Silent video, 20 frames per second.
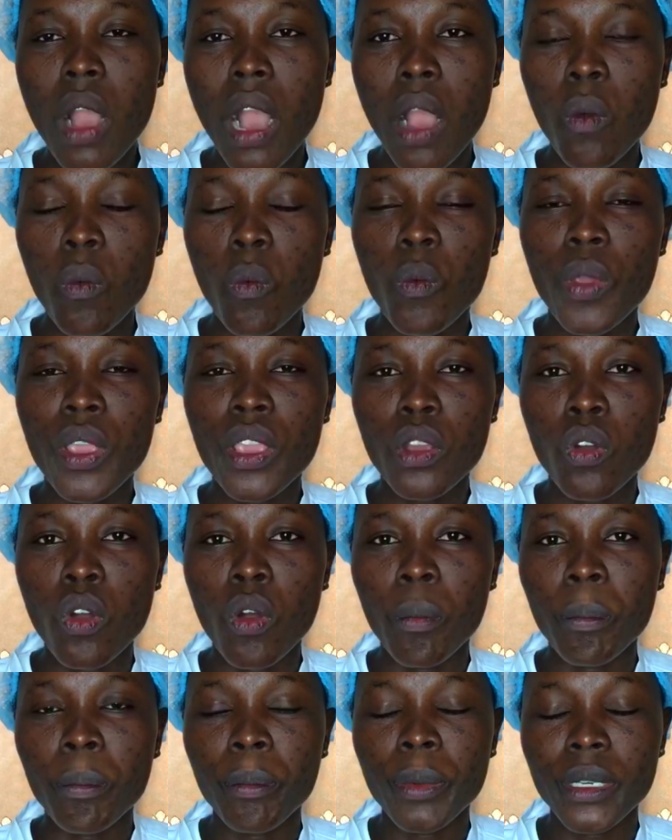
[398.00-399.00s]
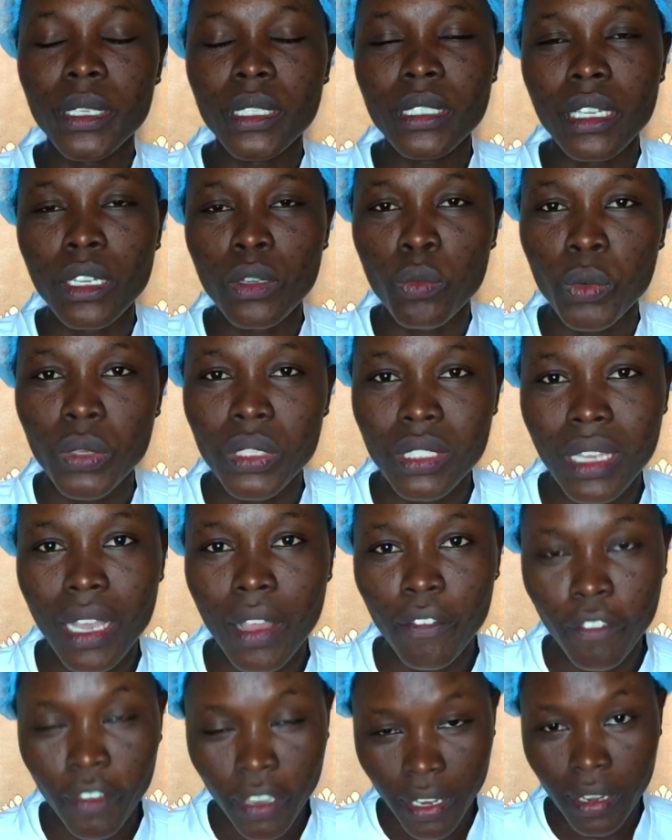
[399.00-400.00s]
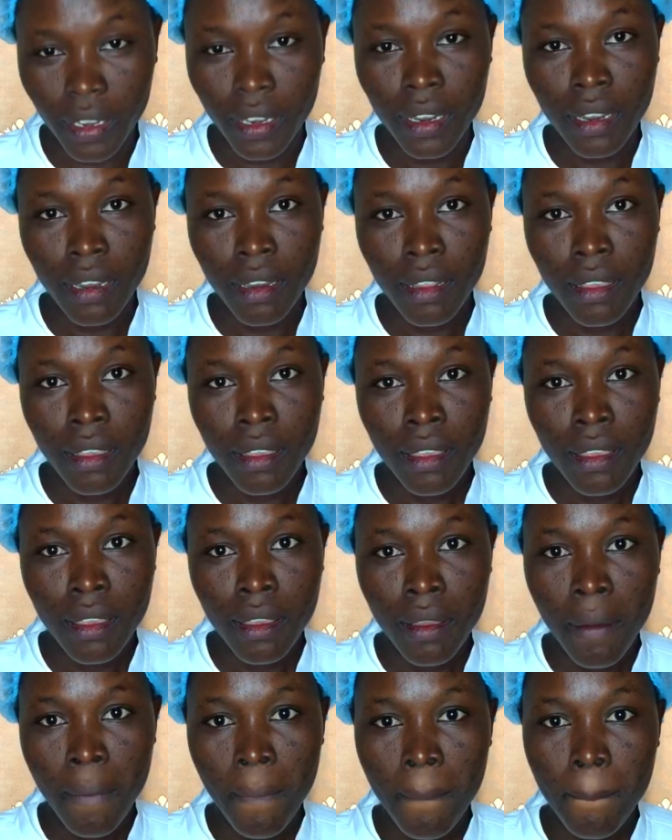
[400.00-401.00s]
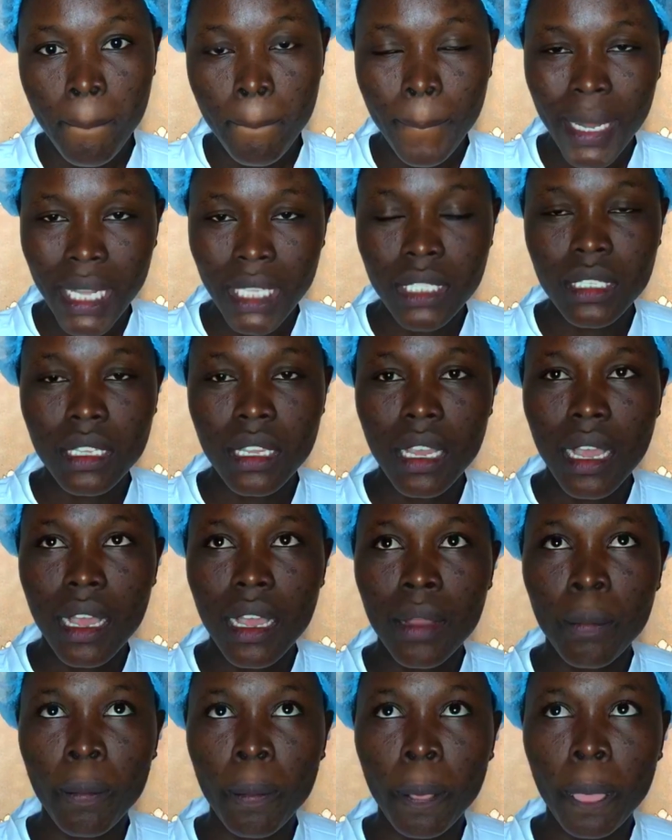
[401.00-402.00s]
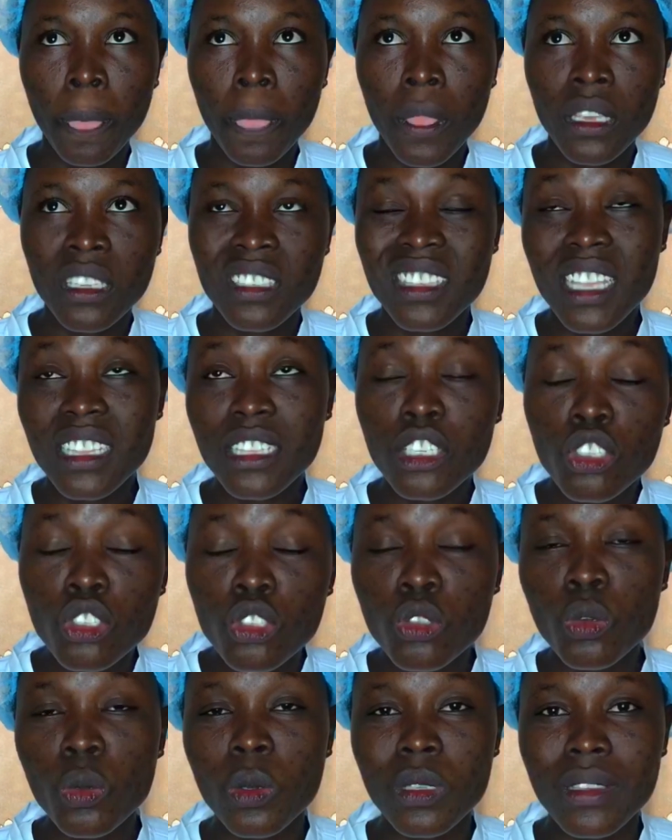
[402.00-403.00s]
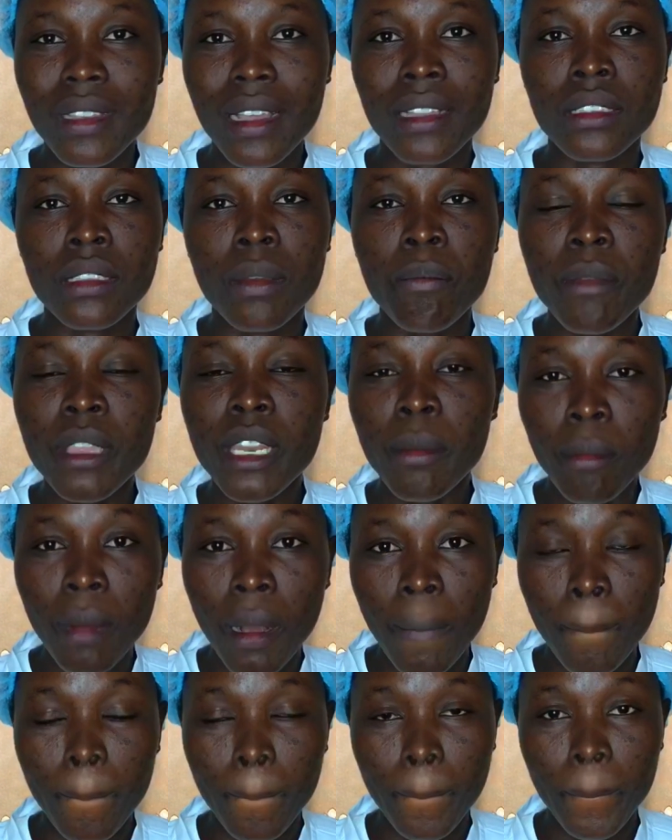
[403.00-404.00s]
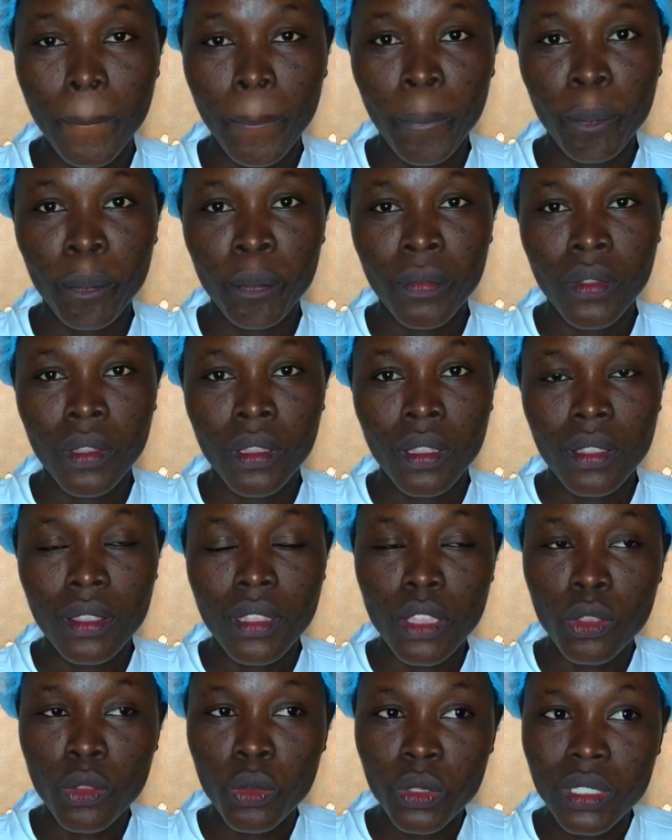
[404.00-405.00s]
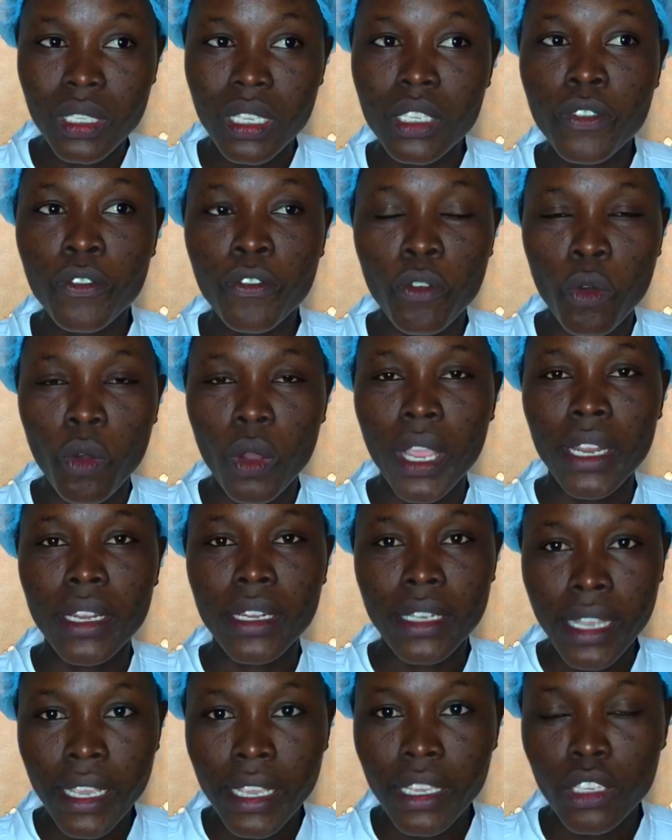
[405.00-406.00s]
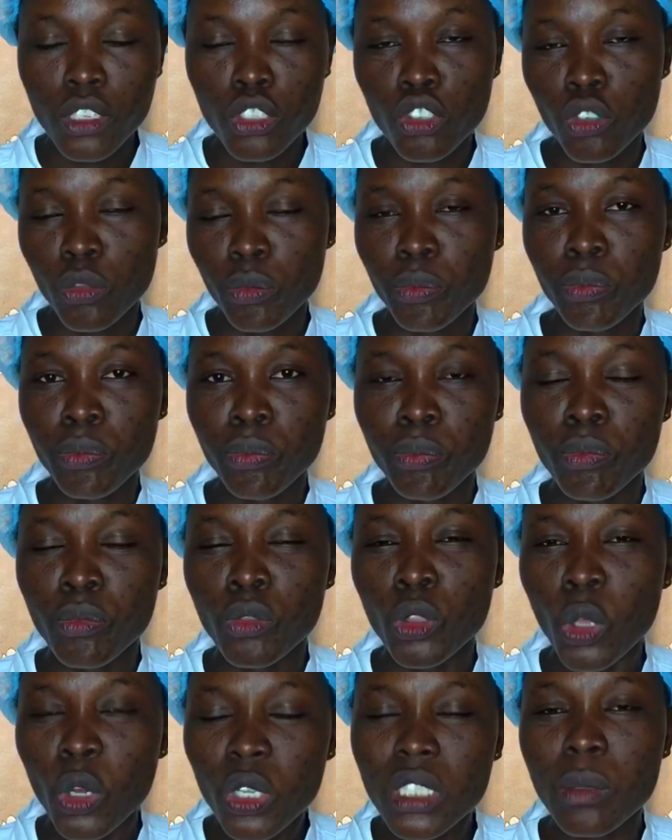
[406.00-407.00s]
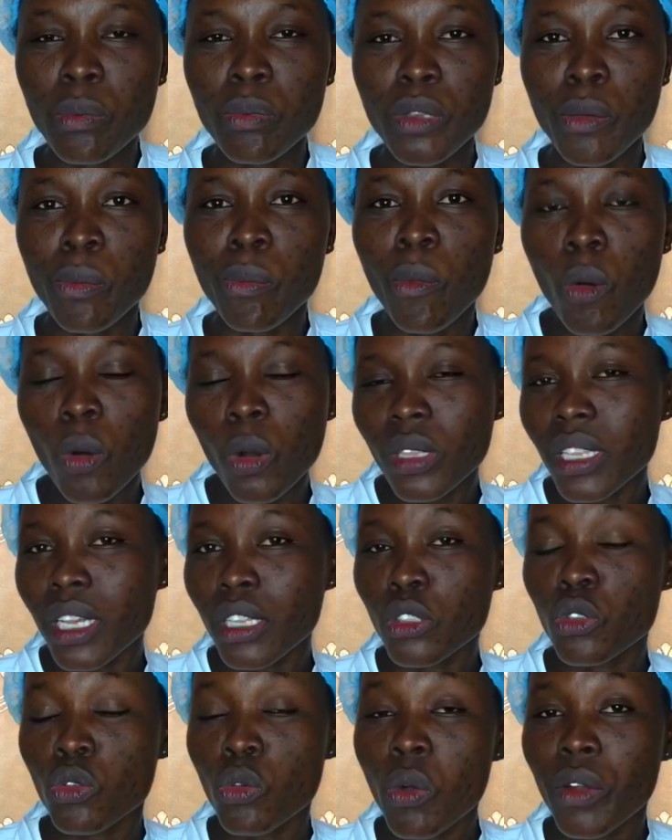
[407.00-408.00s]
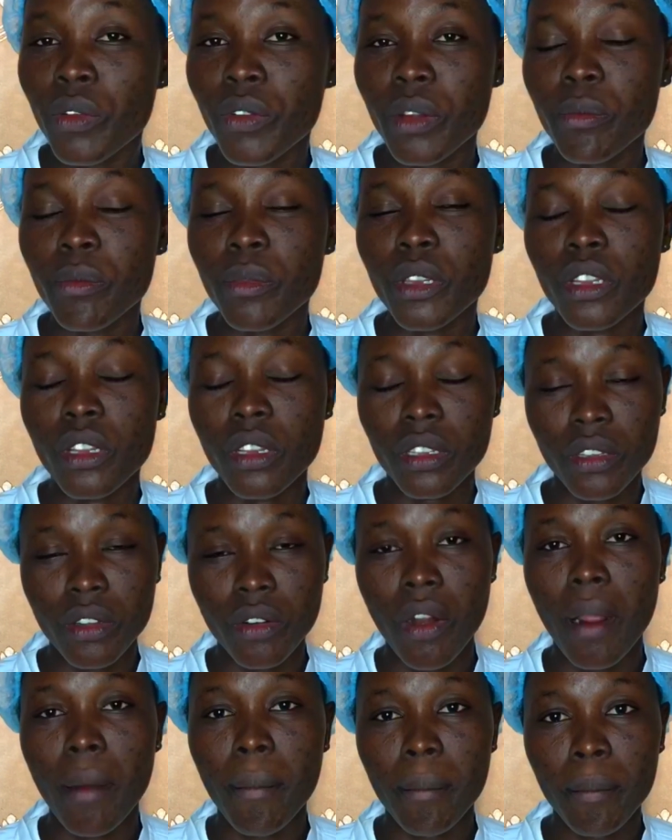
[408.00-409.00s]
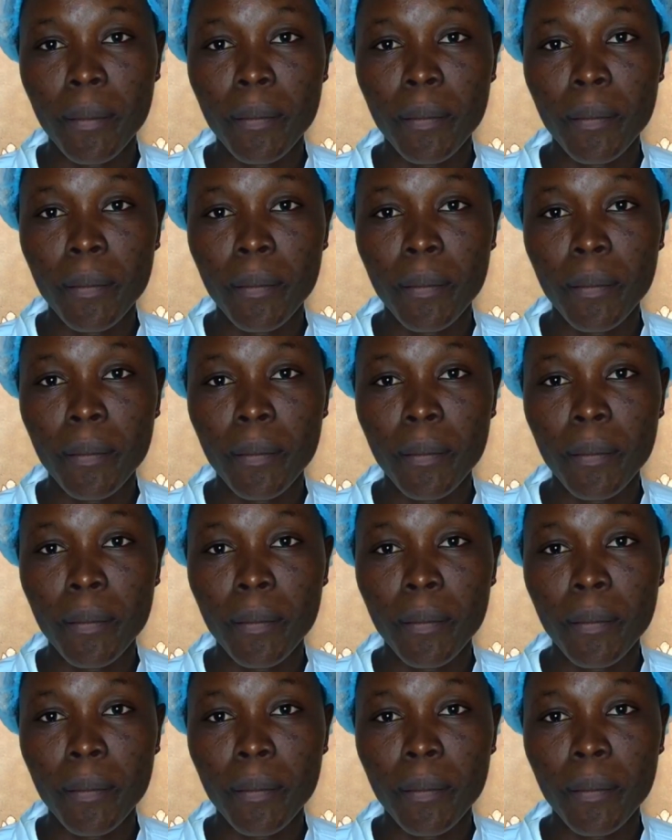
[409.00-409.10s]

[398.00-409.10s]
away completely with caffeine, but studies shows that minimum the dosage for a day should not be more than 200 milligram.